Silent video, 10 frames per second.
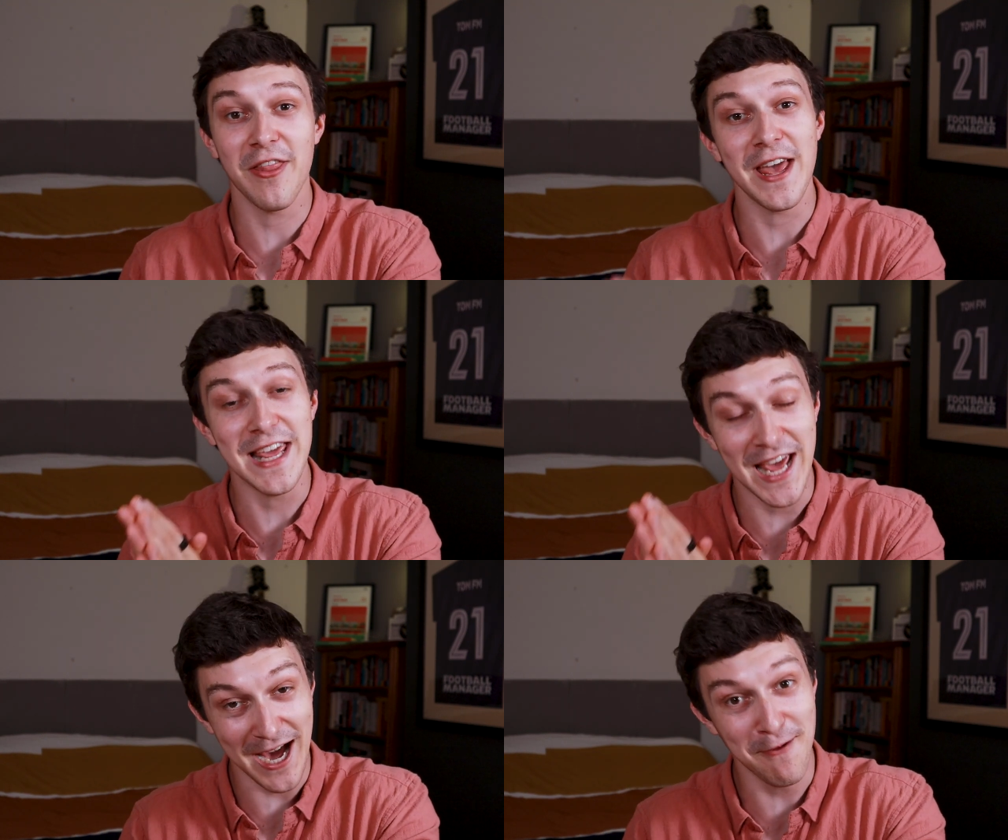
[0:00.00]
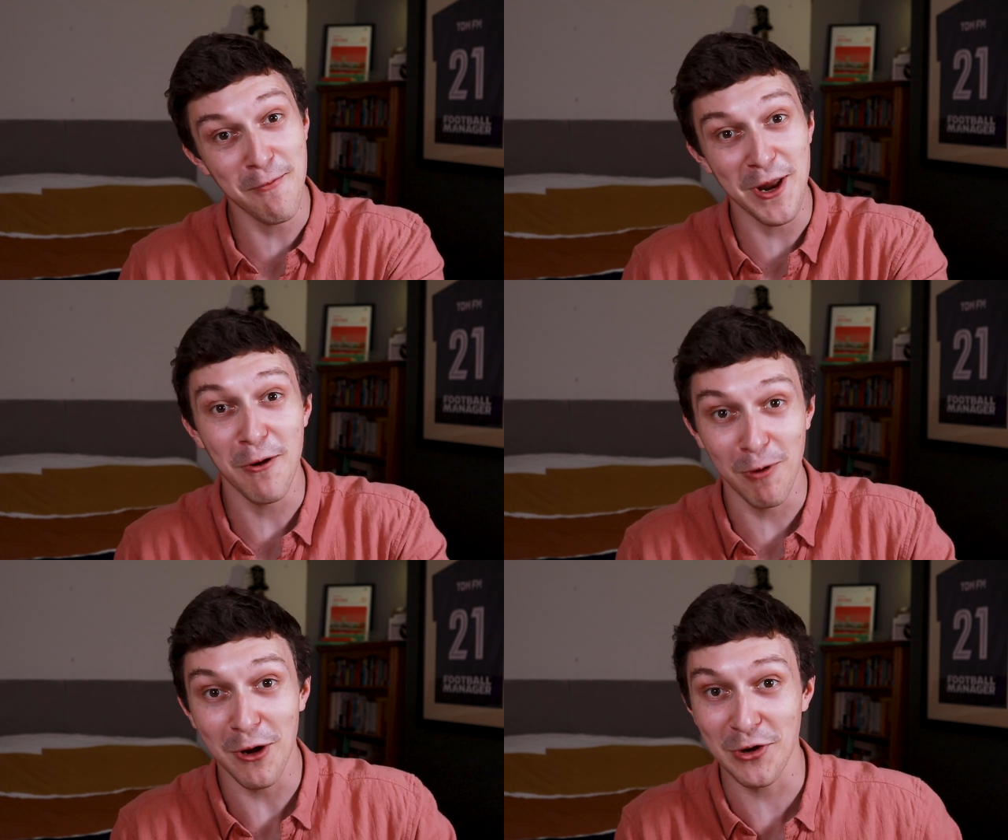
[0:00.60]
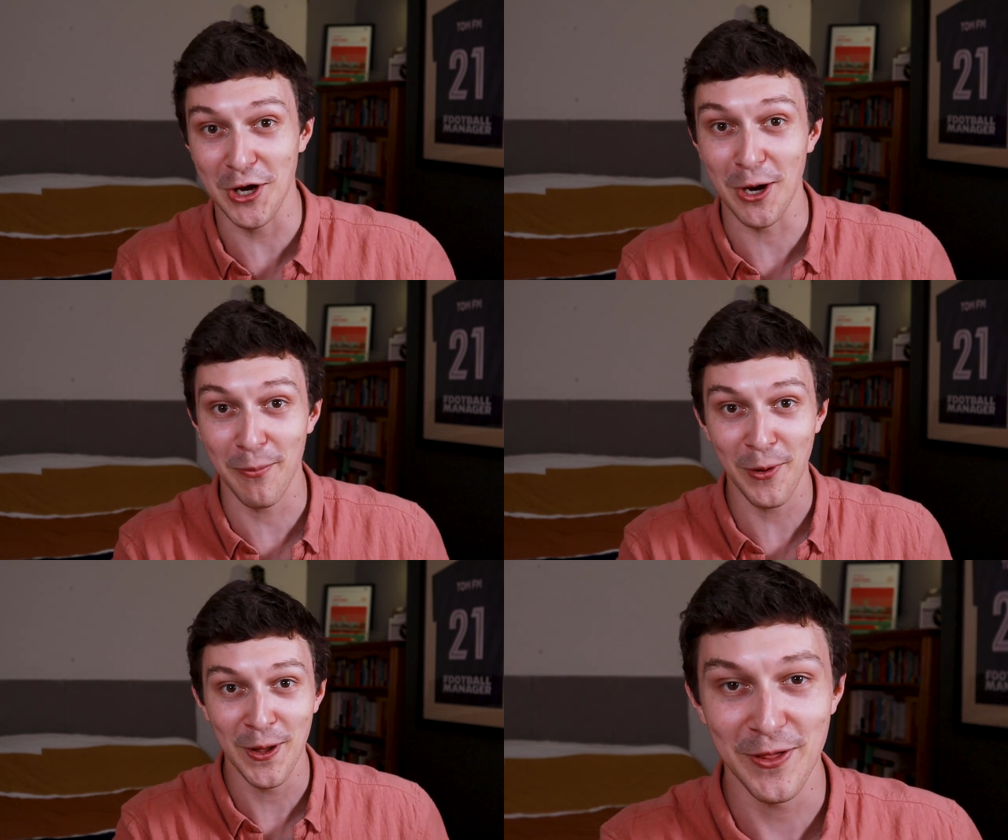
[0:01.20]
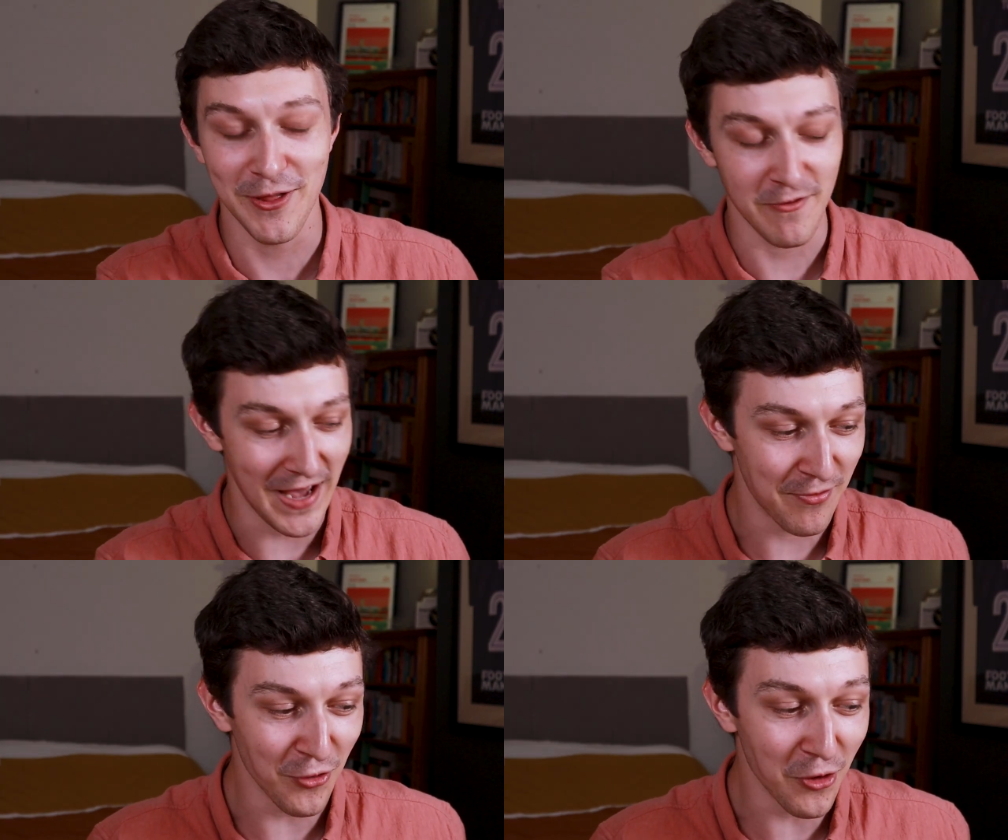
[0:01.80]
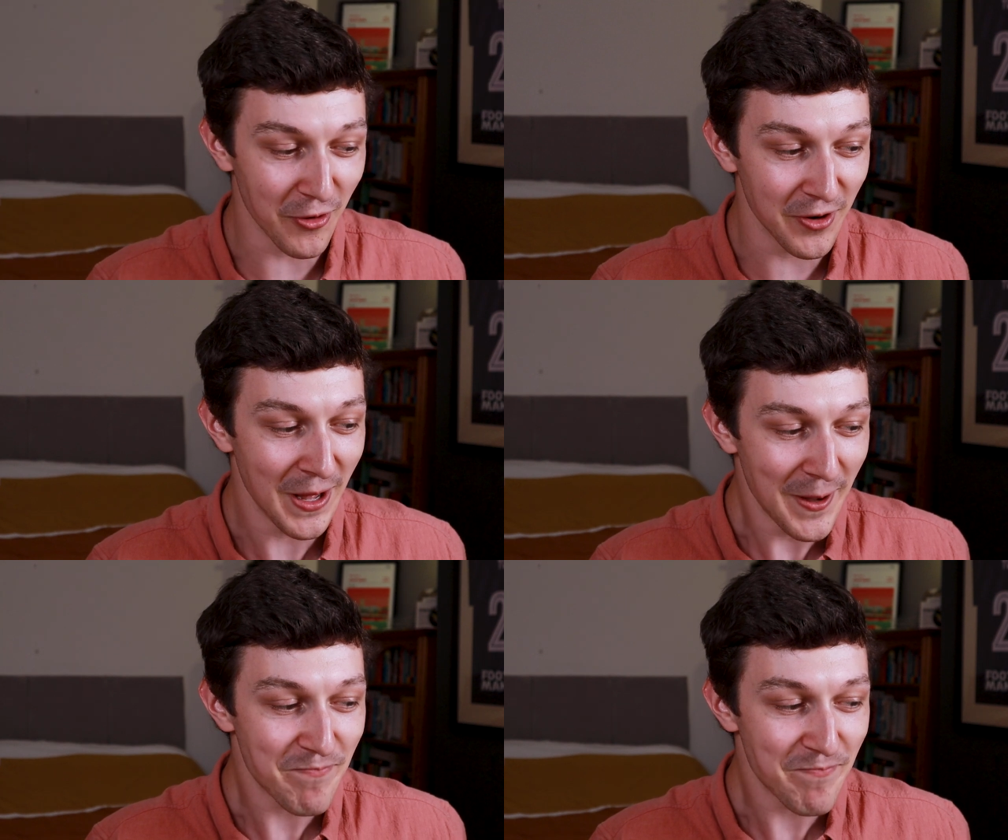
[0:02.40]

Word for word: they can win a World Cup. So if you're Andorran,